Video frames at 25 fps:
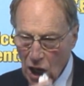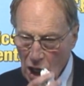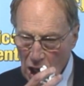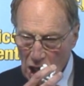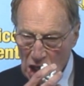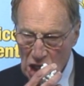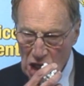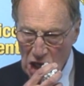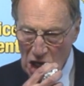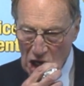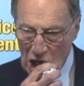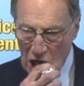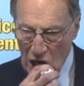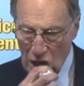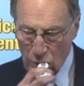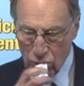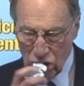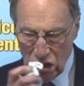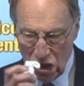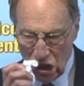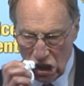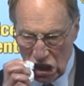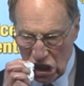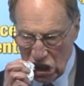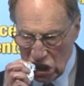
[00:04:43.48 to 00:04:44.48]
And I
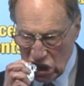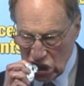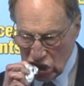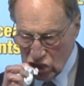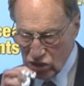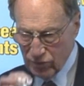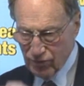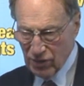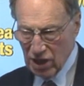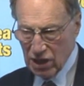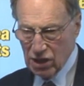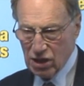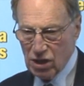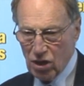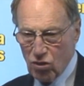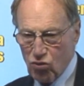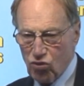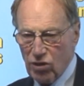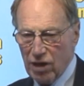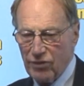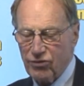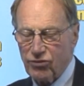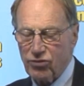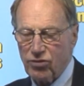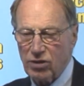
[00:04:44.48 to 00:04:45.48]
would like to make a
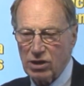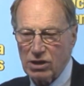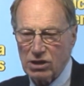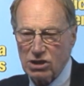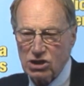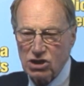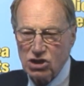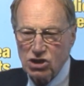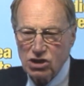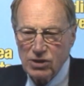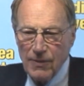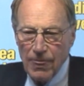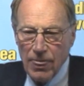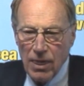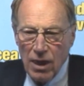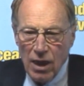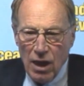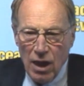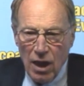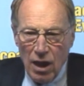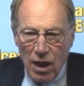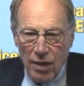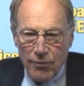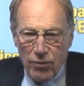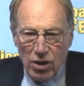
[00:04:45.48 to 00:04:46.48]
reference,
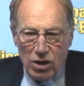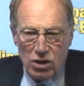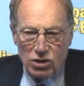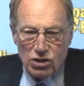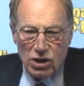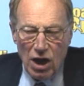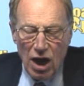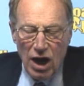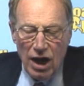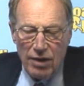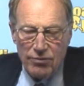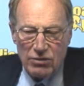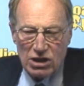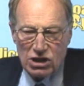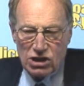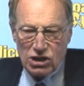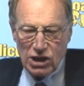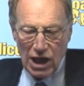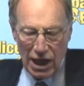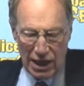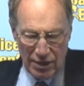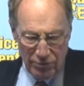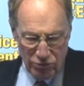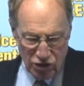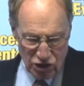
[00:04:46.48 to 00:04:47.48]
because I am the
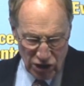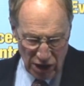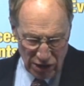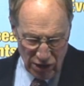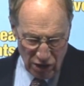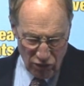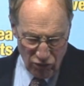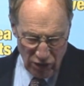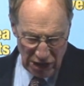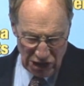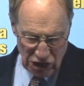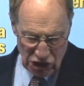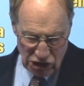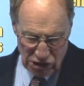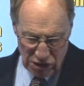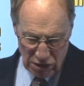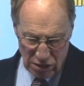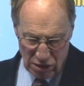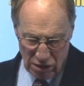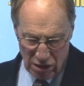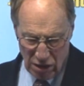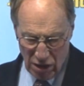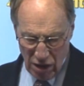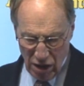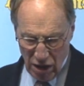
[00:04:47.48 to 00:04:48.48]
same
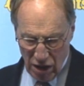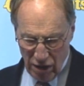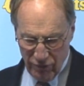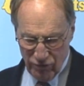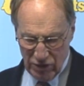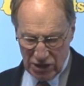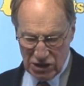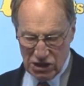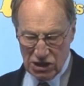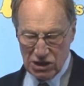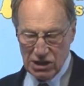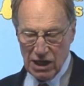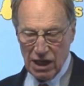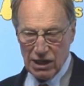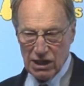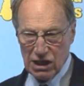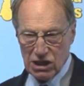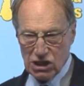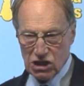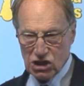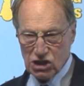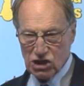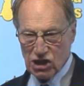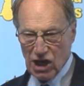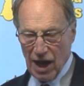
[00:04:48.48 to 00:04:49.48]
generation of this Dennis
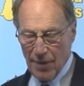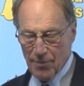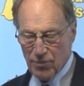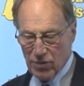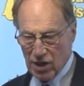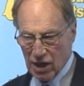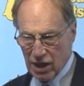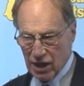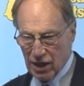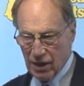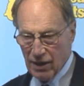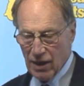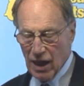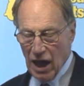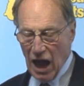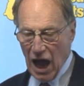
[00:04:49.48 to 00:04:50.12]
Shambley.